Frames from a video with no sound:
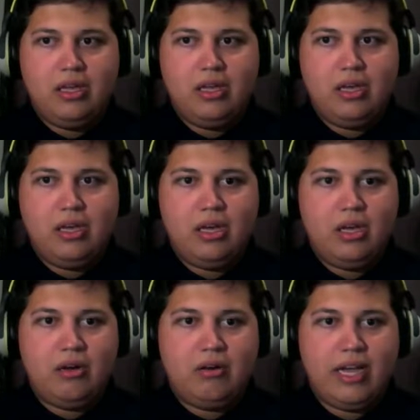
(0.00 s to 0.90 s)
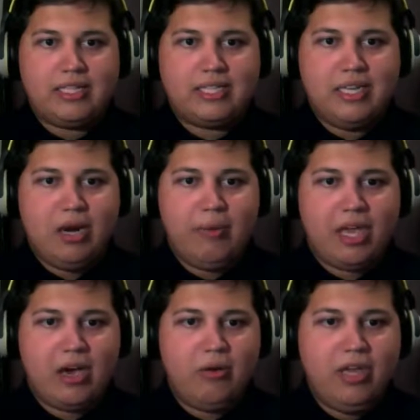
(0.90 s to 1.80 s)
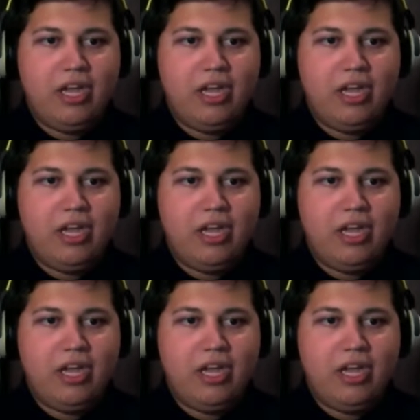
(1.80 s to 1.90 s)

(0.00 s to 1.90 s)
All right, here we go.